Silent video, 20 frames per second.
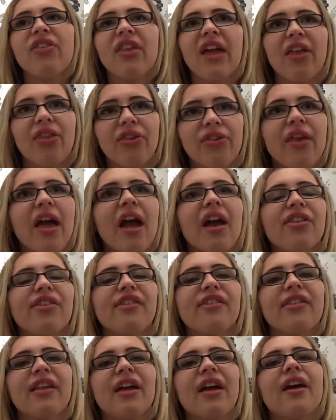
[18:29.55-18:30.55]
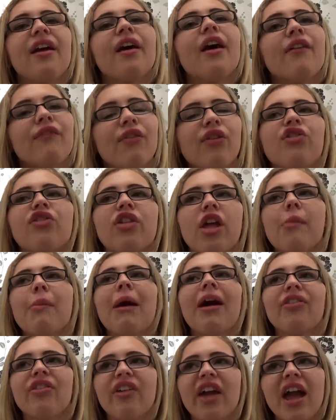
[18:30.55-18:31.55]
they had sex that they're officially
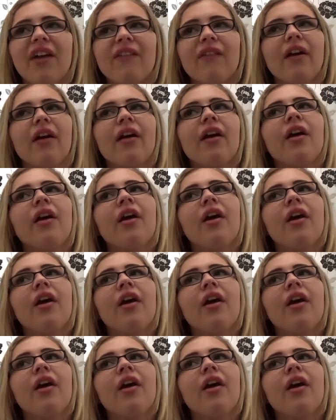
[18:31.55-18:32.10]
back together.